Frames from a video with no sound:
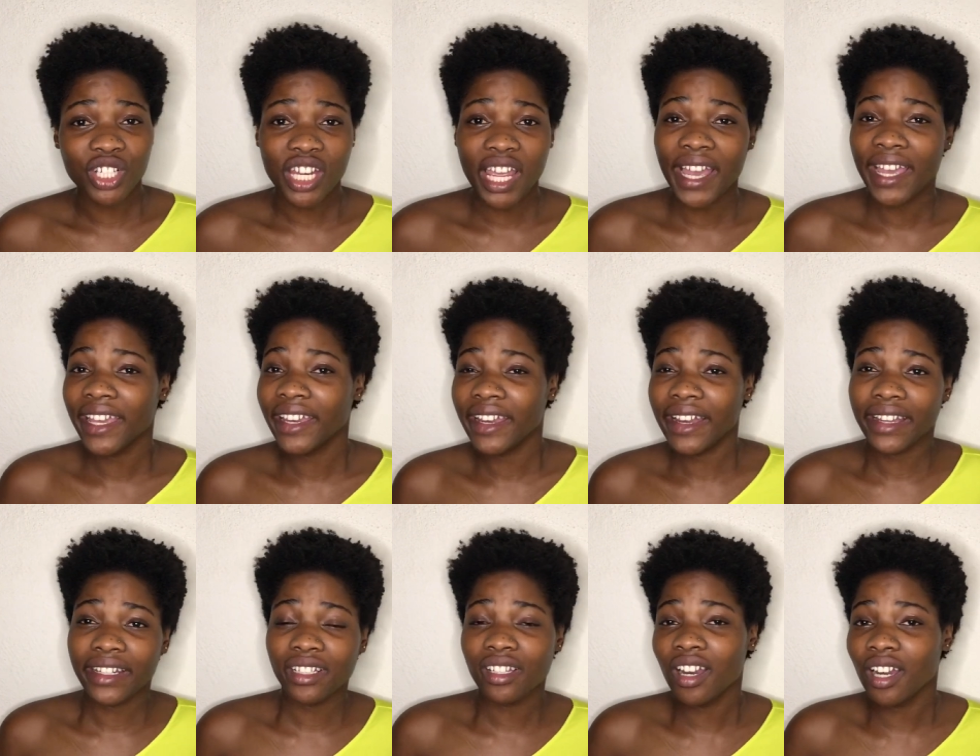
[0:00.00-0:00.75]
I
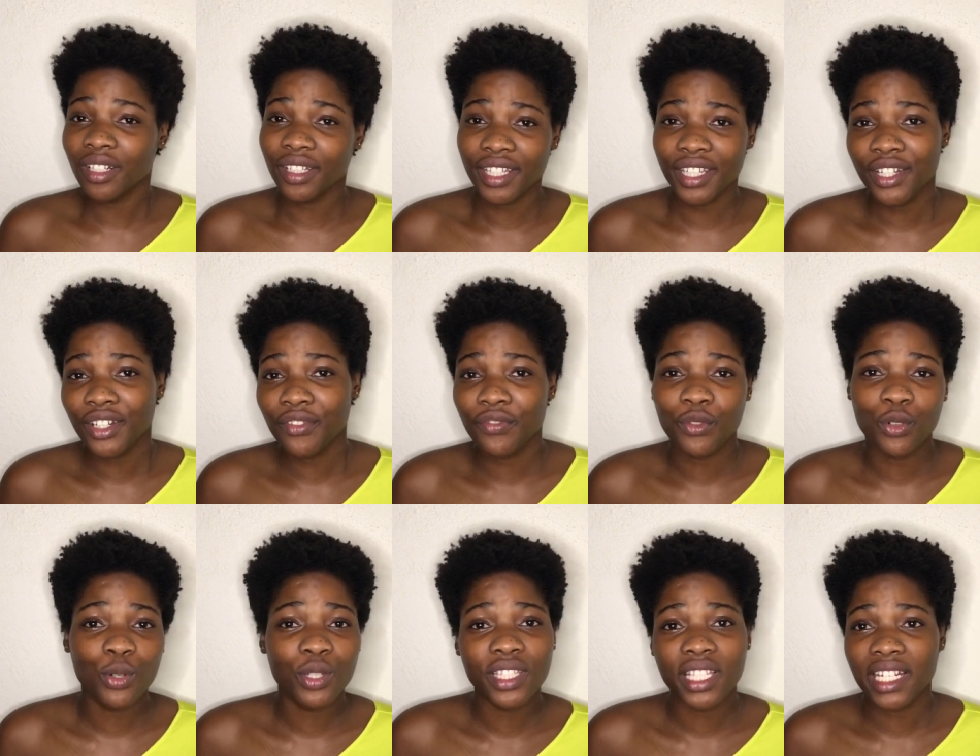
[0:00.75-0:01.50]
had gotten
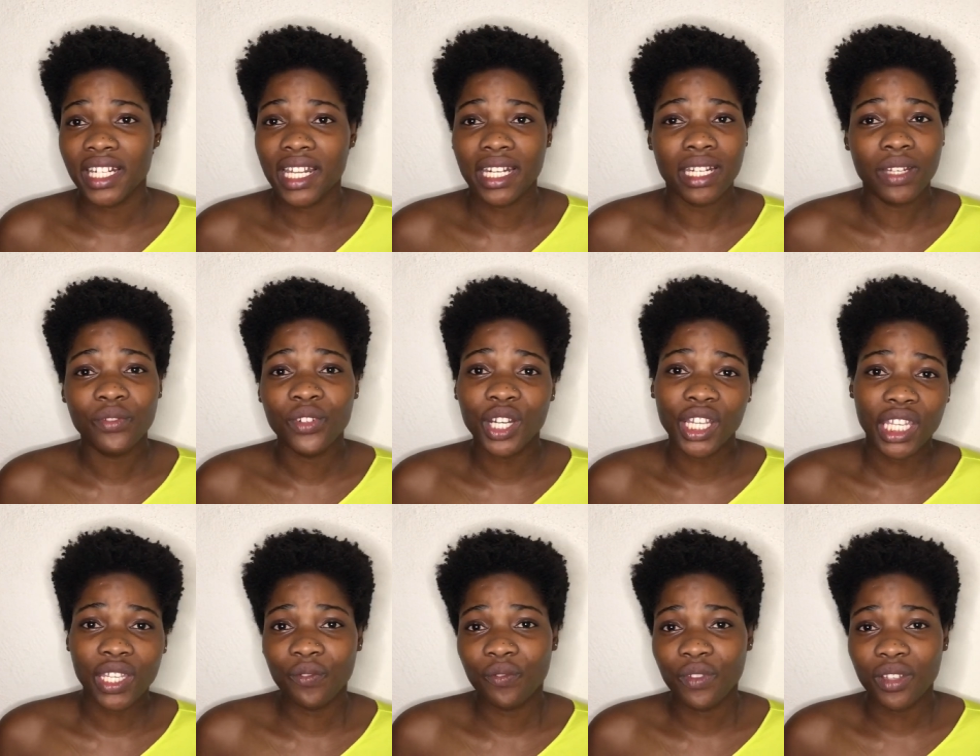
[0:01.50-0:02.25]
earphones and I never
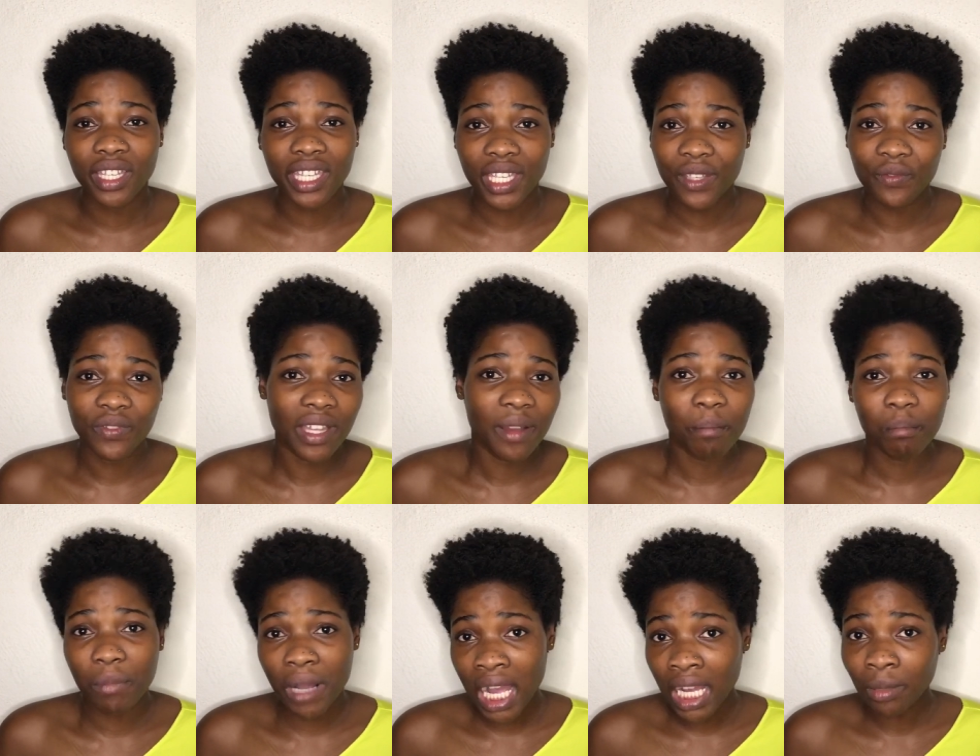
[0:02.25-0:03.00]
gave them
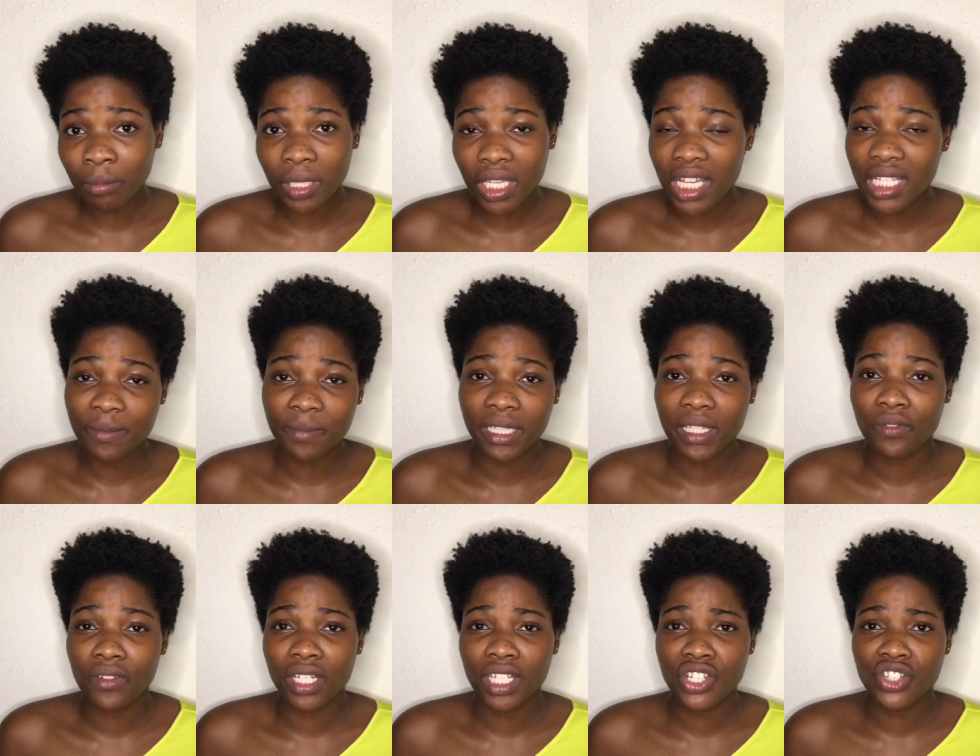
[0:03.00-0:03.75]
back because I
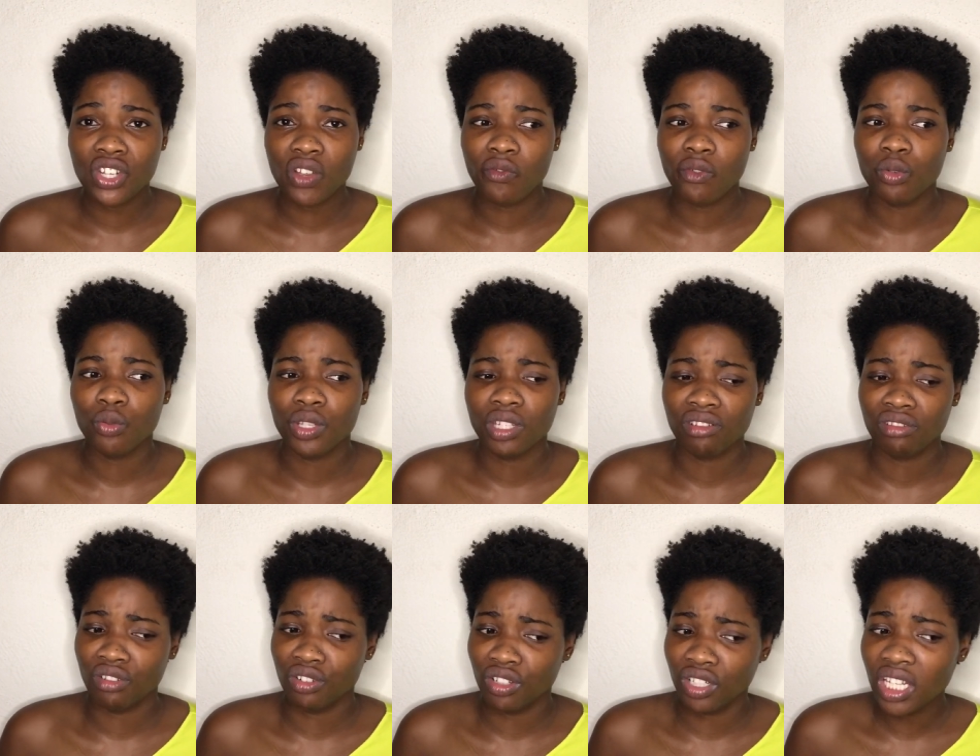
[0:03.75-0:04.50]
never did travel with
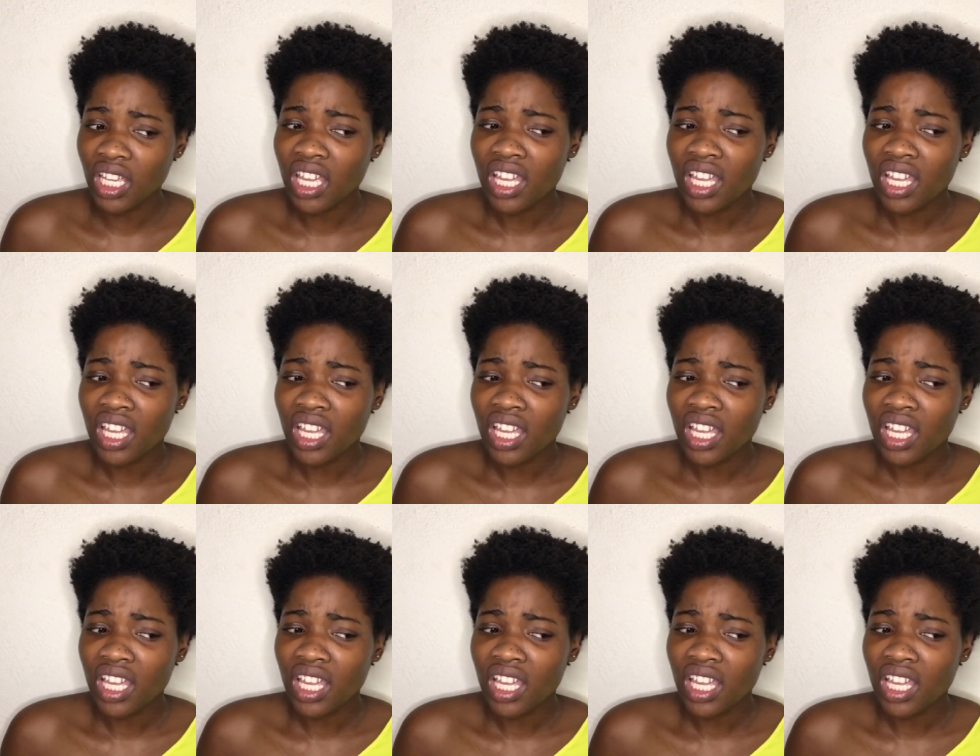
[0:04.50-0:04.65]
none.